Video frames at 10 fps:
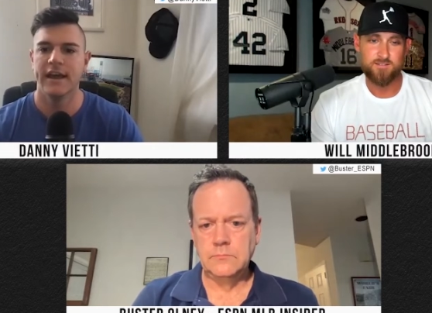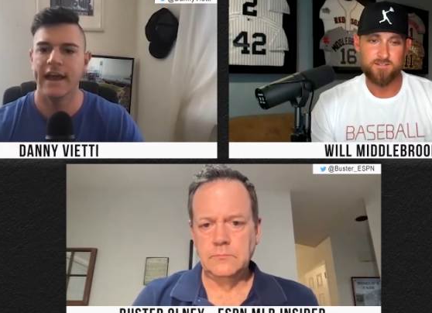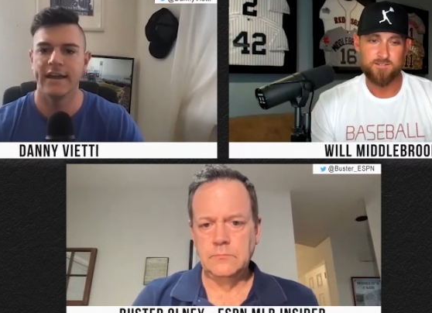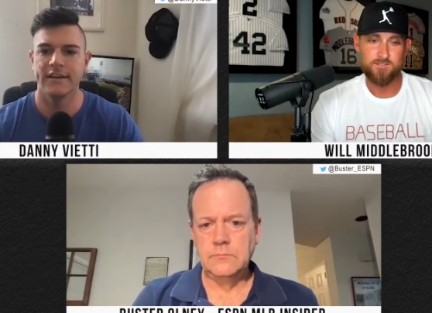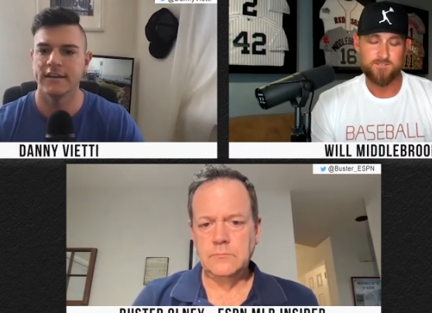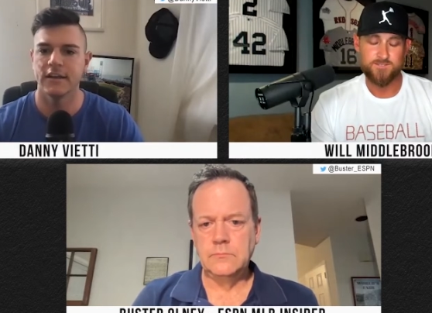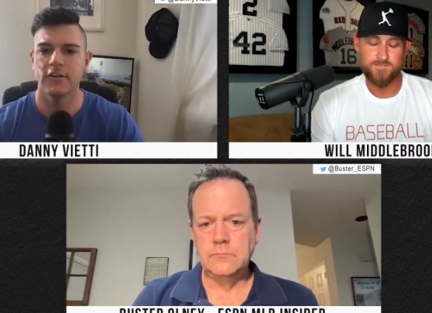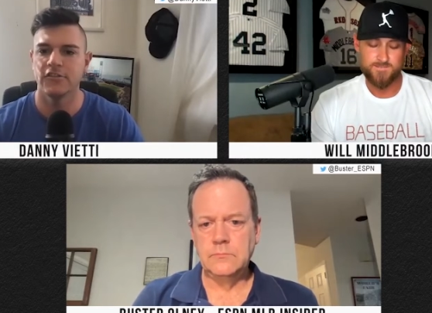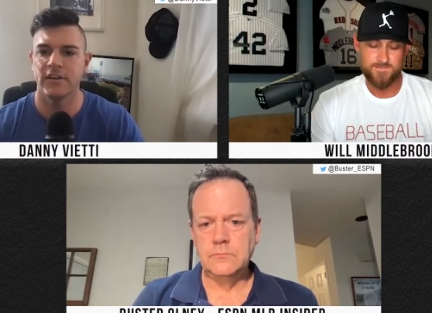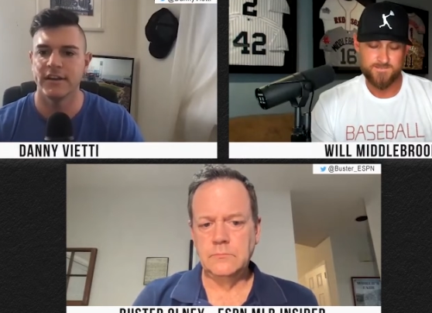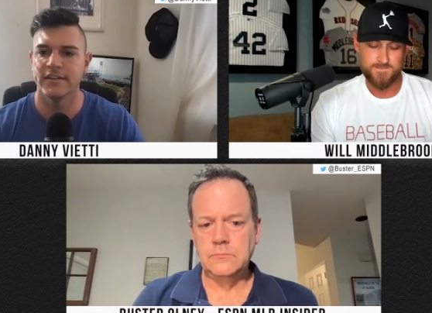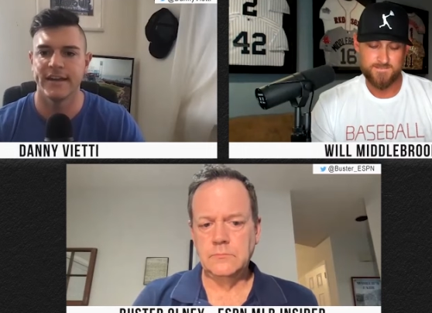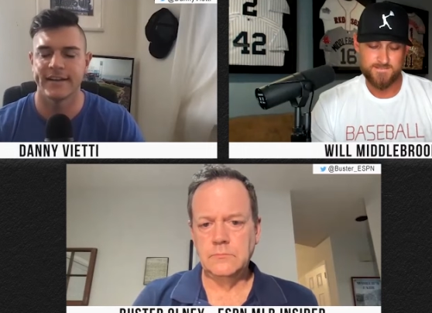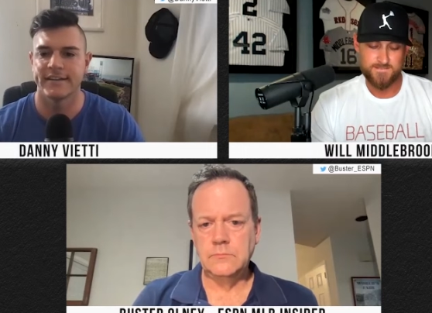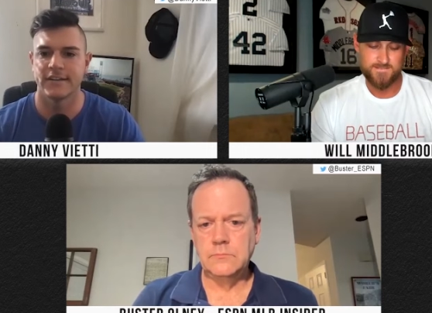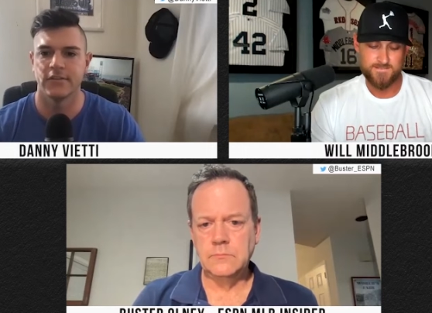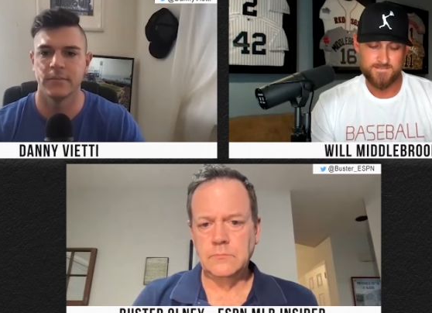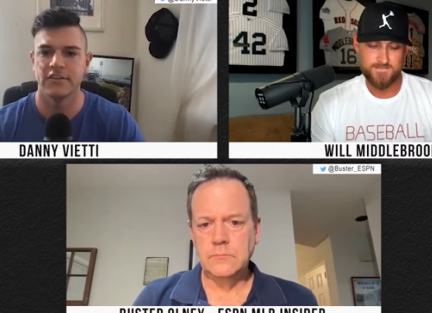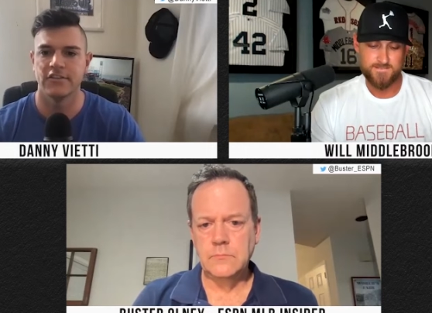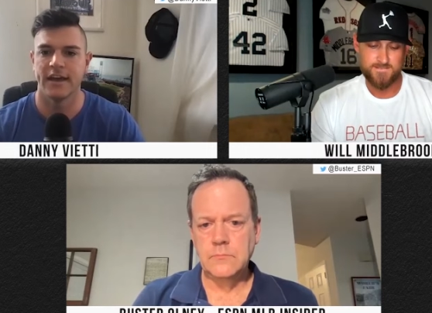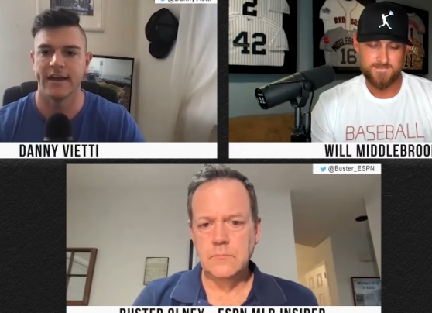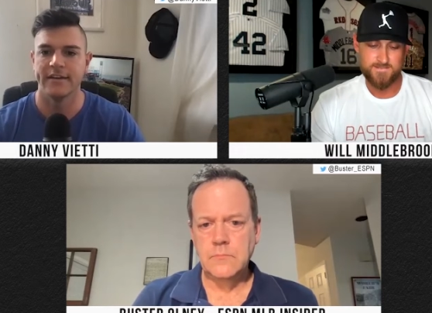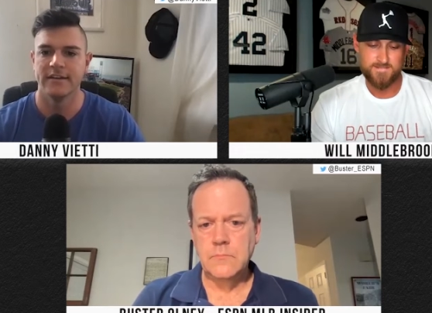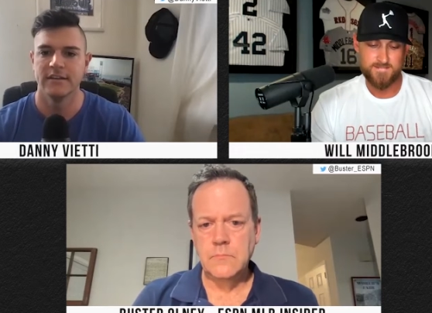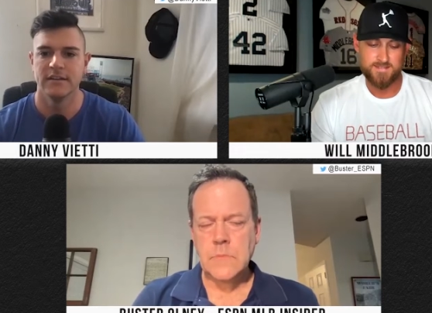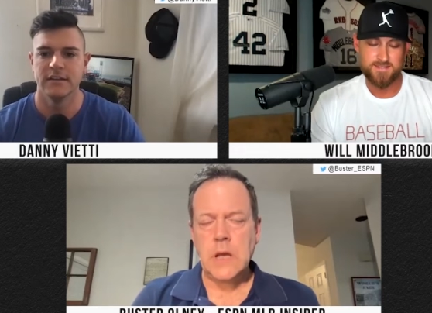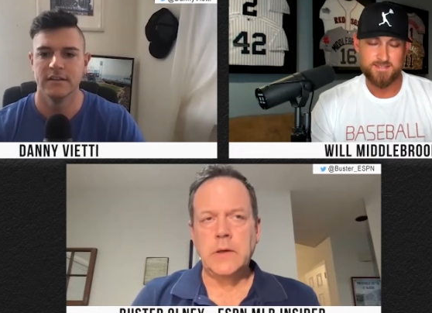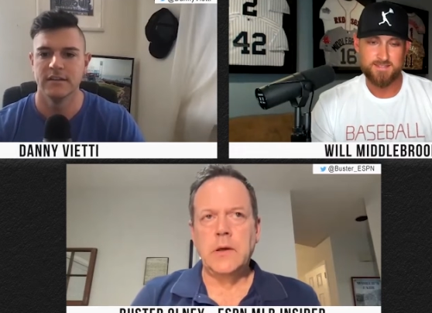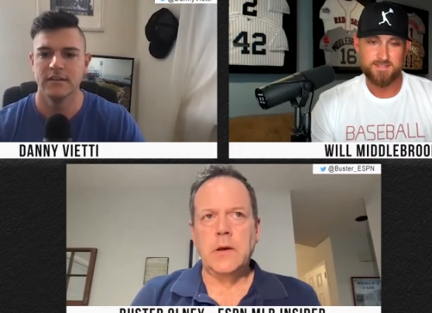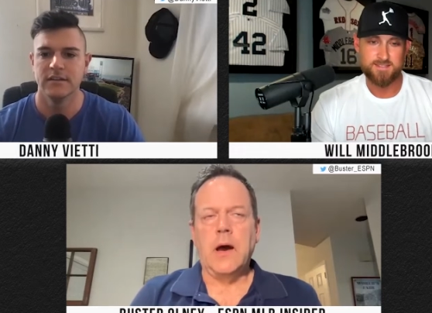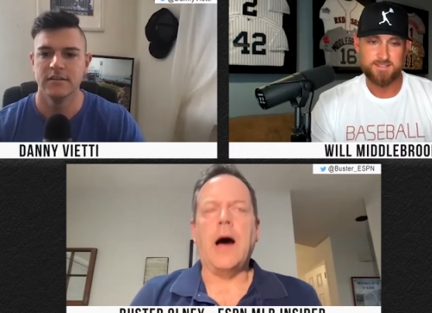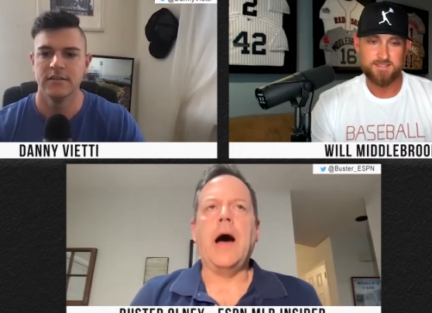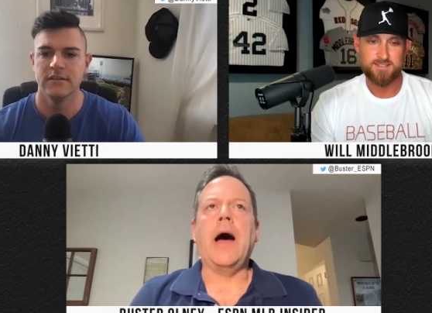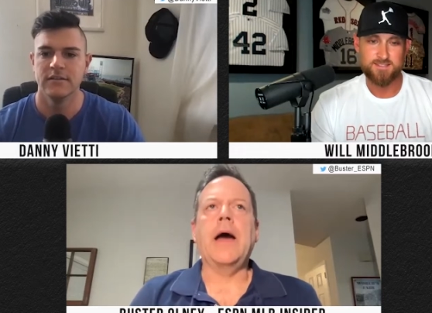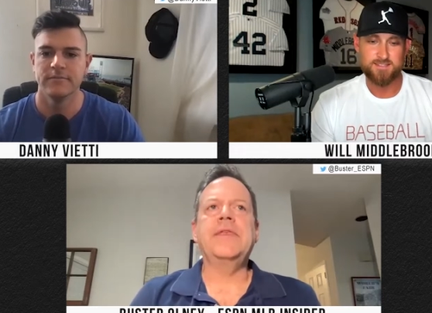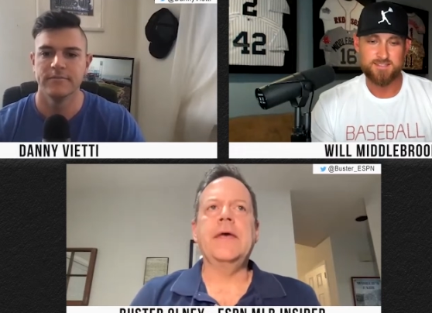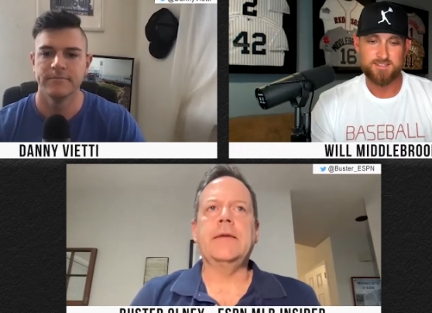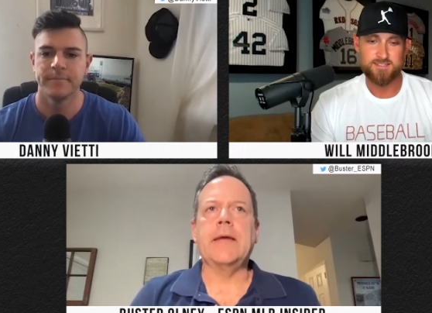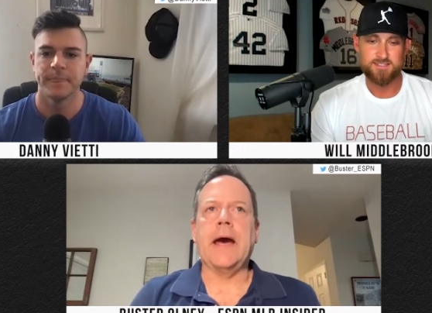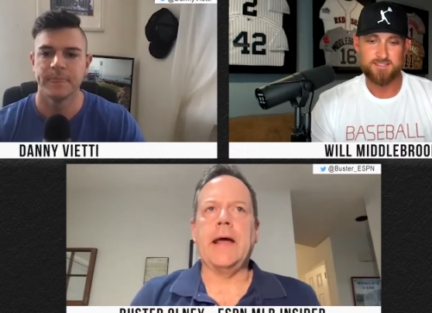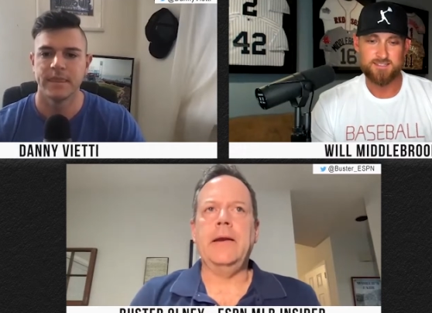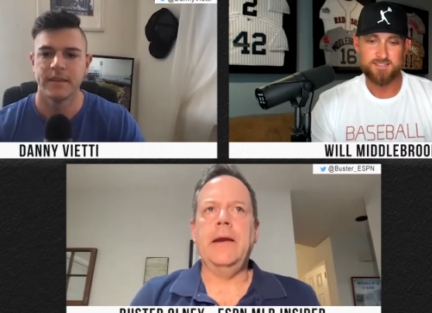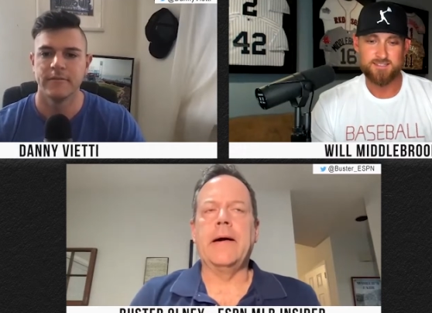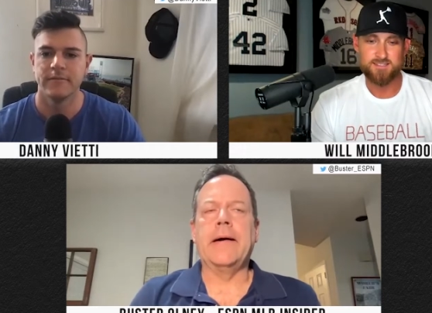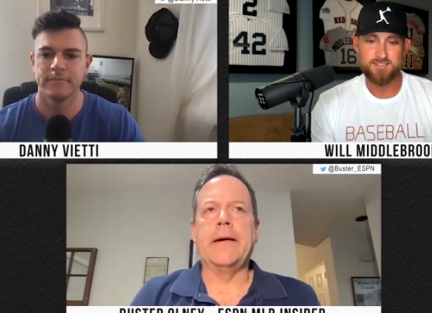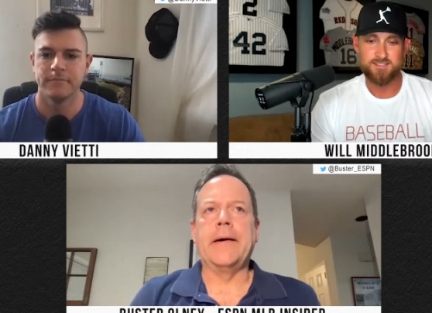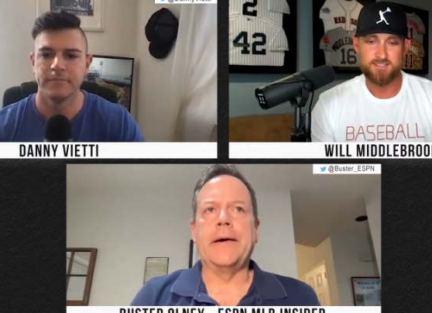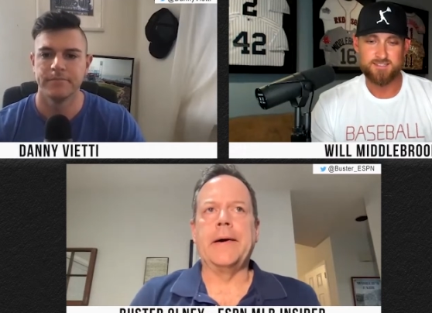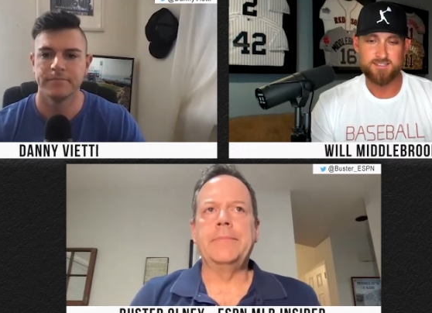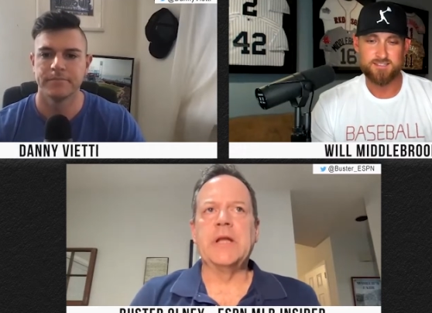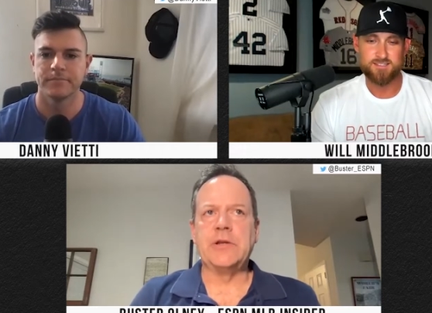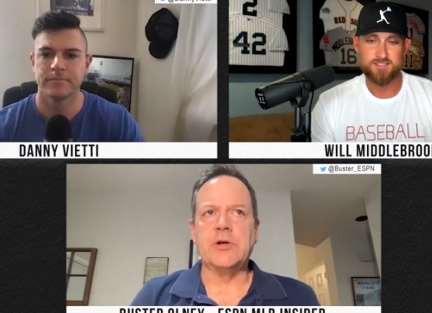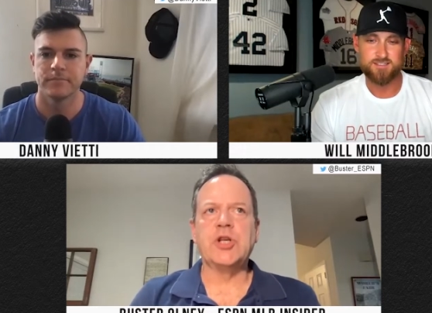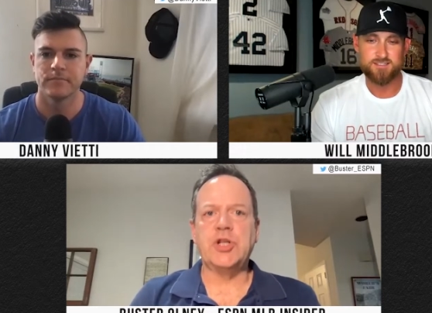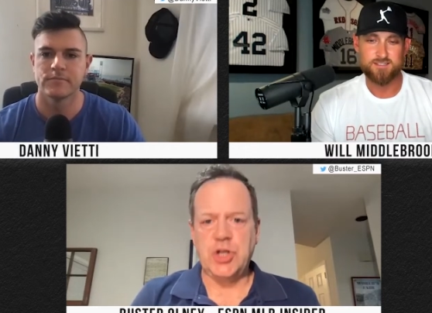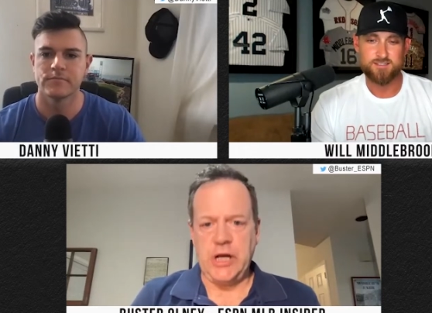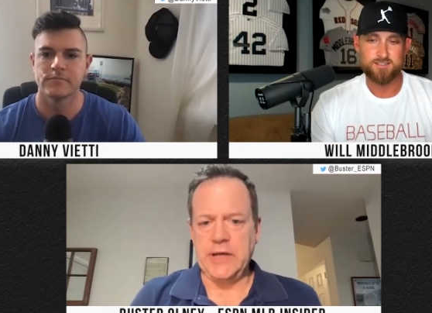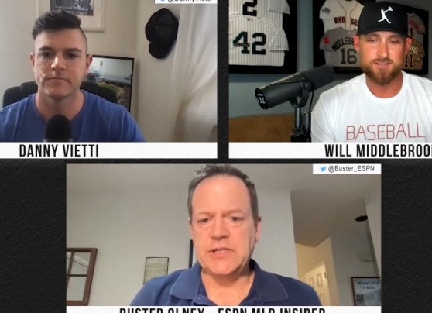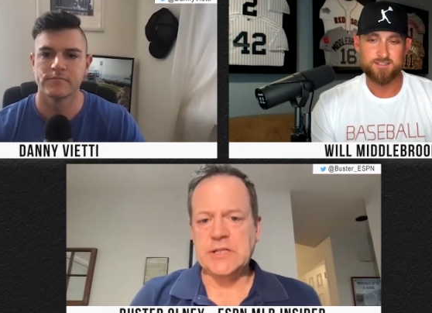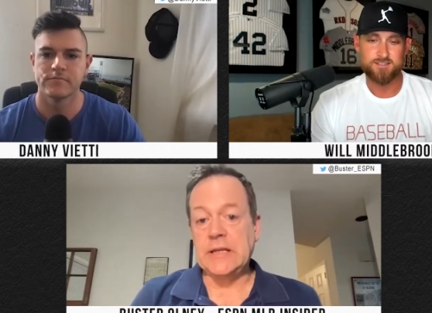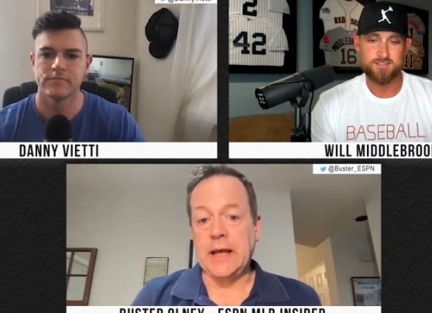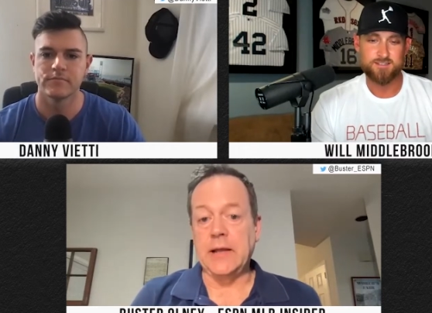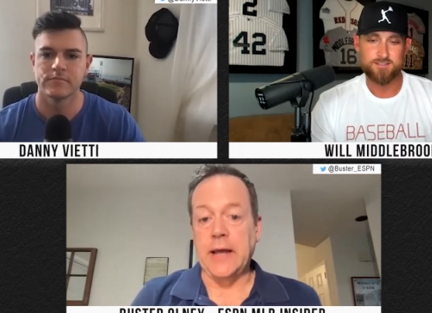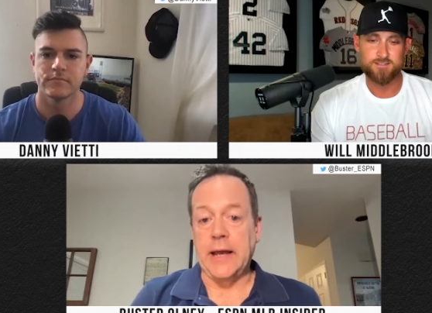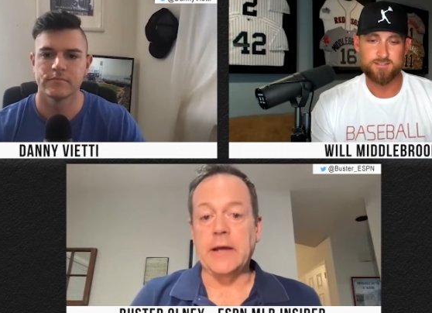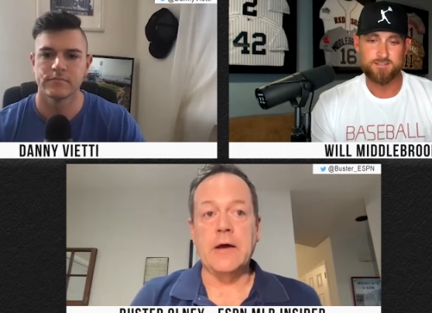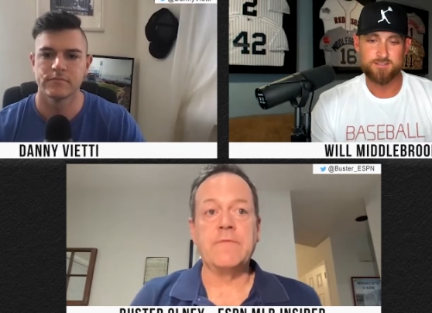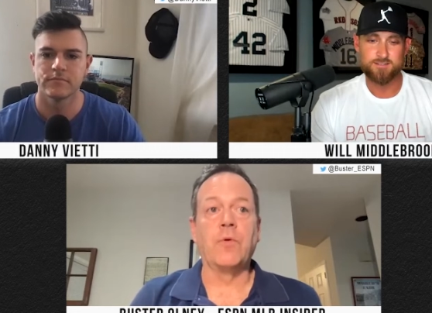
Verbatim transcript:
Speaker 1: added negotiating tactics from each side?
Speaker 2: I think that uh, that there's a chance that they land on